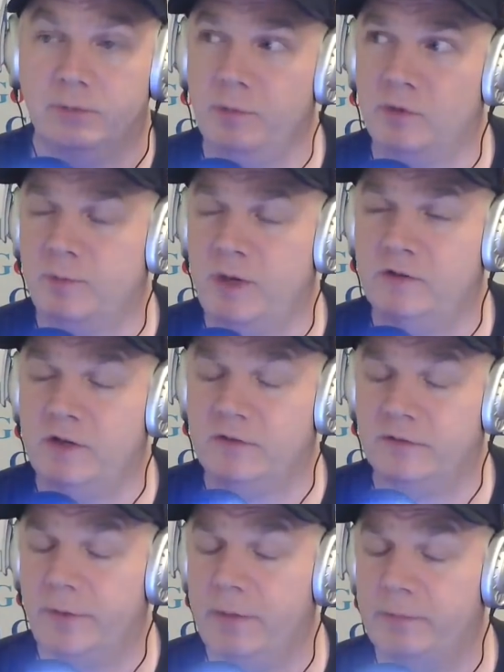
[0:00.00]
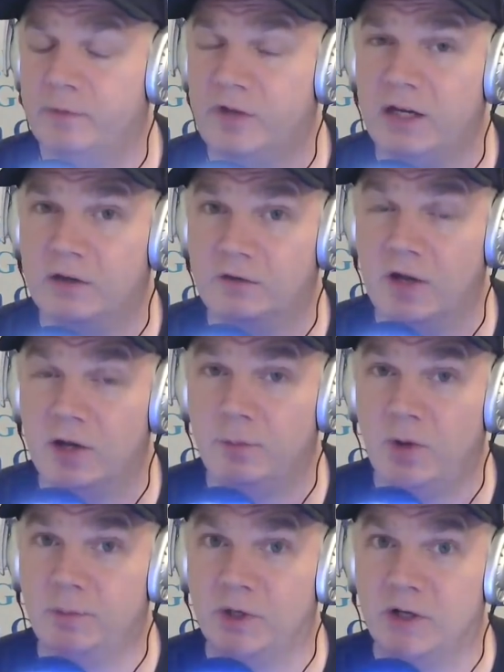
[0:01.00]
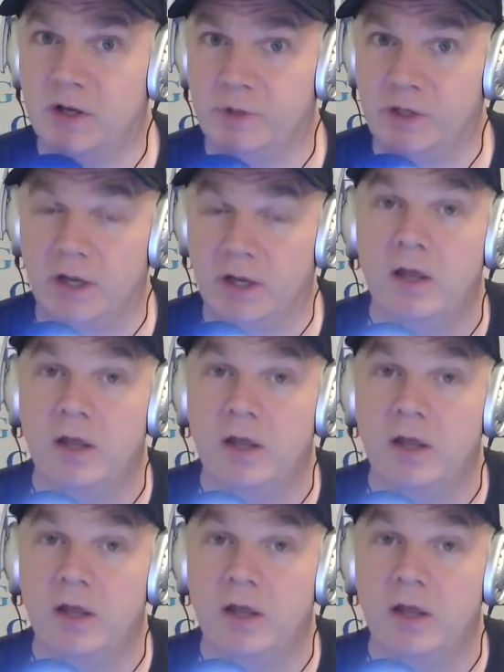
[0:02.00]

Remember, SpaceX, if I'm not mistaken, is not a public company.